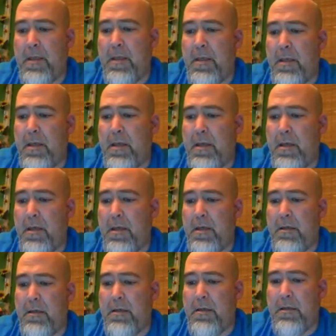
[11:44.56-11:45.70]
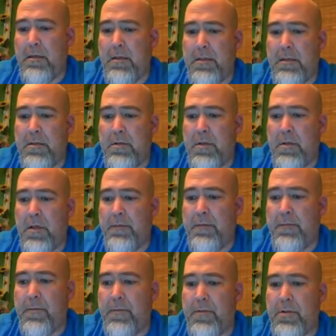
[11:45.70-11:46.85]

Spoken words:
And let's do that for